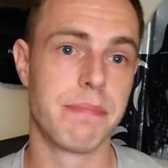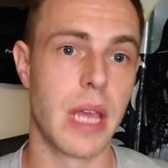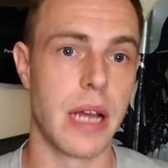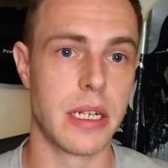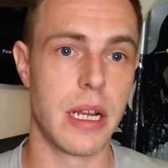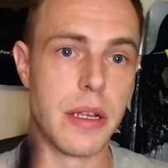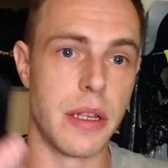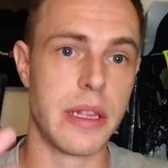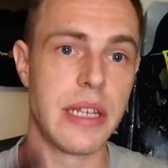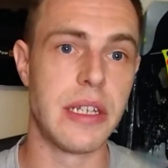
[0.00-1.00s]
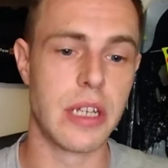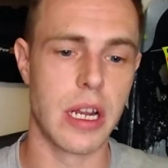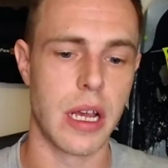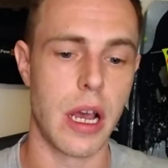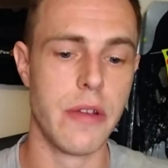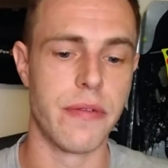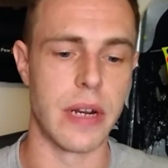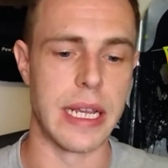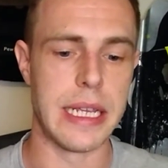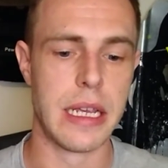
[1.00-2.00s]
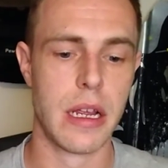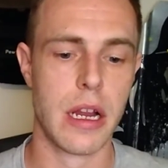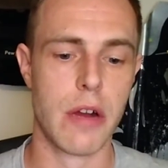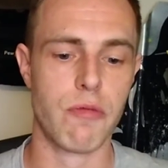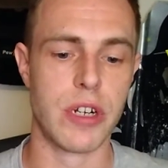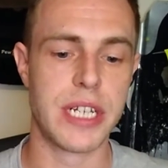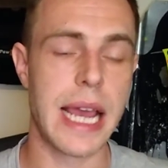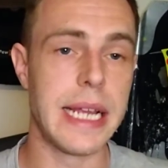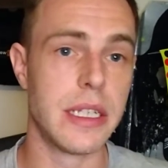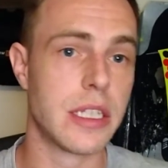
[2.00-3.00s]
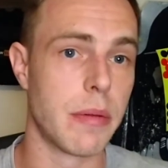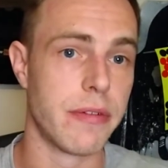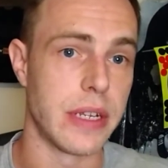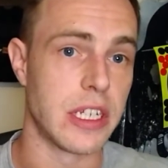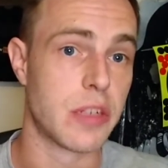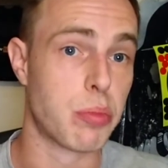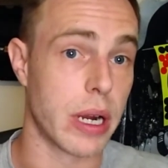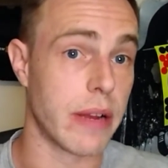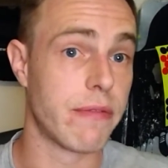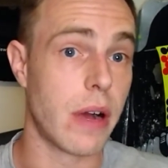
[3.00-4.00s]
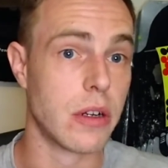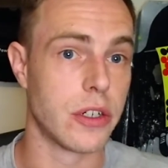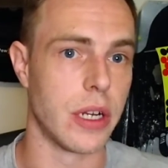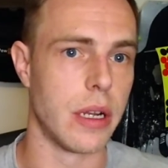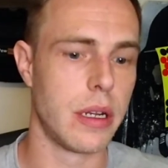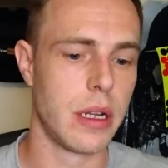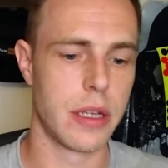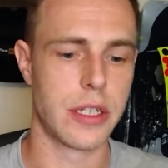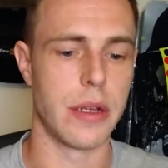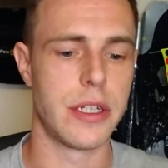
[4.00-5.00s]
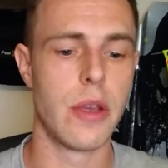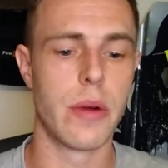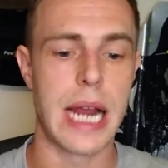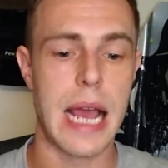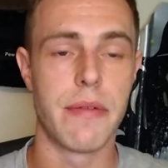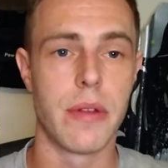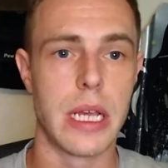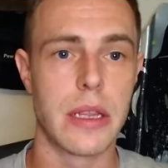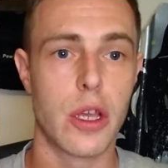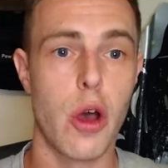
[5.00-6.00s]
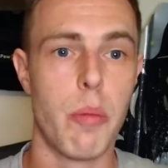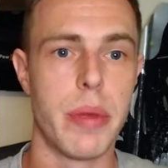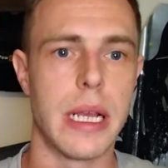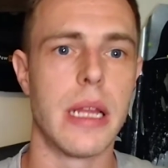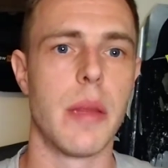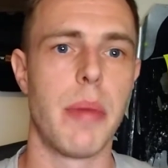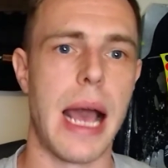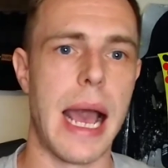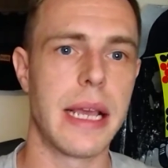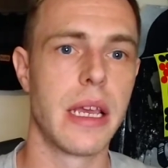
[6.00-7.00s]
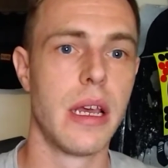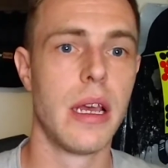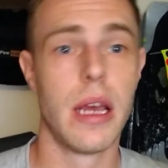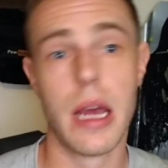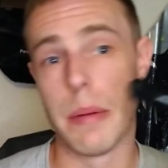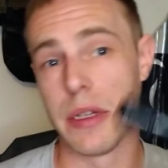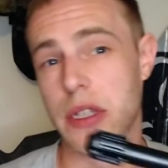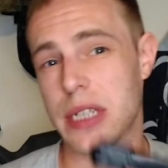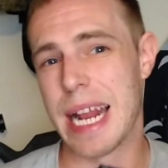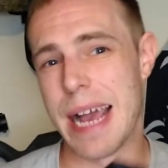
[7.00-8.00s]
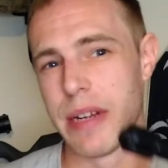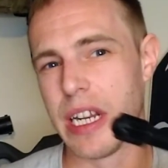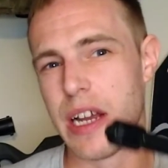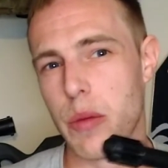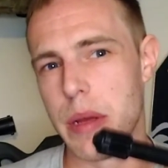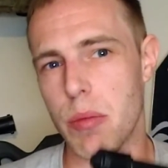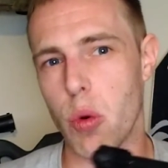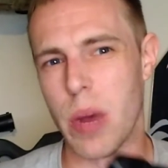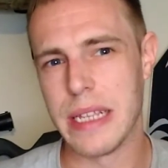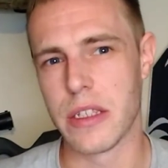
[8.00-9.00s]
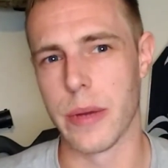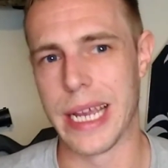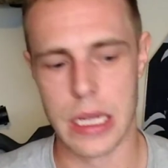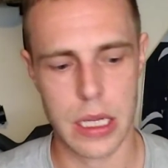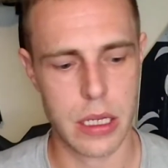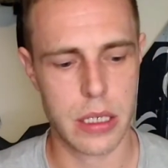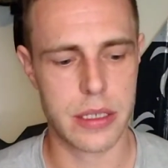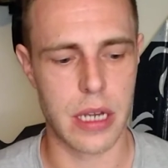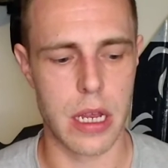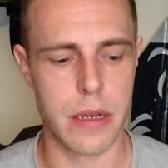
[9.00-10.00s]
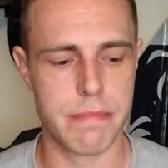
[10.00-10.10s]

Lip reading: I don't know, this is going to hopefully retain some of its spring function, so it's still going to have like the comping at the back, but it's just going to have a little bit more weight to it. So,